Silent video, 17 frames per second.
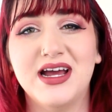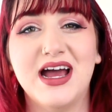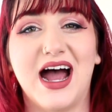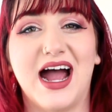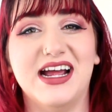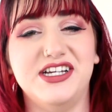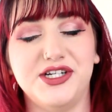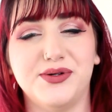
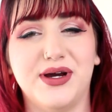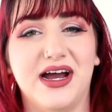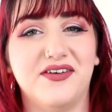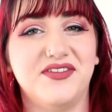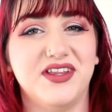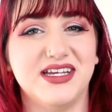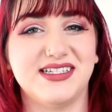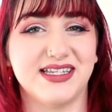I do
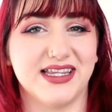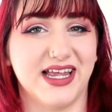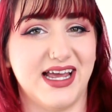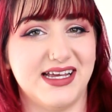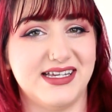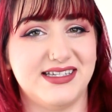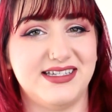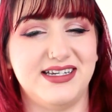have this
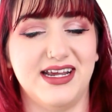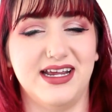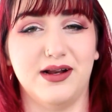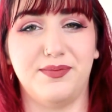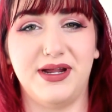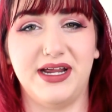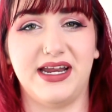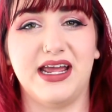list in
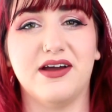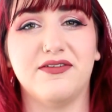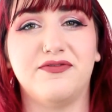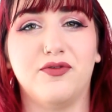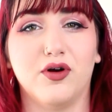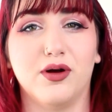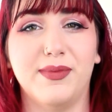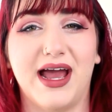a PDF
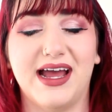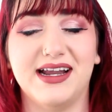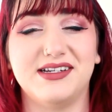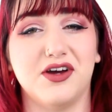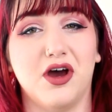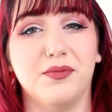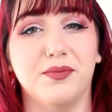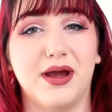
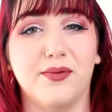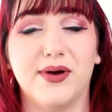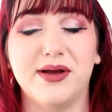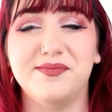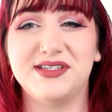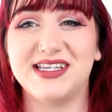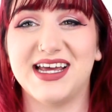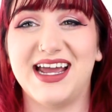format on my
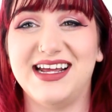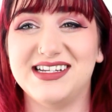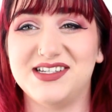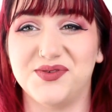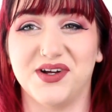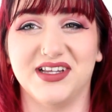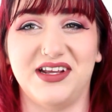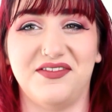website,
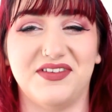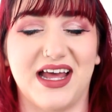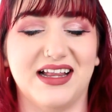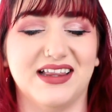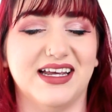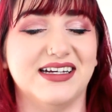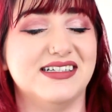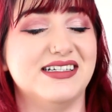so I'll leave
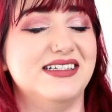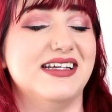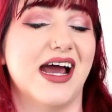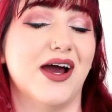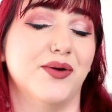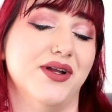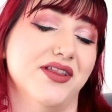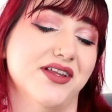that linked
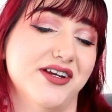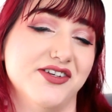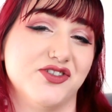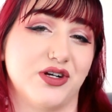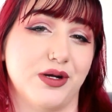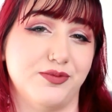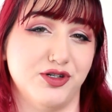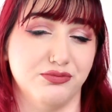down in the
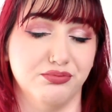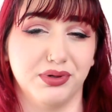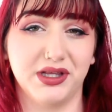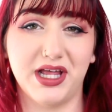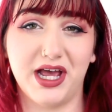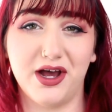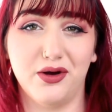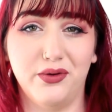description
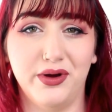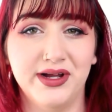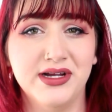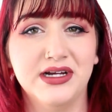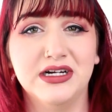below,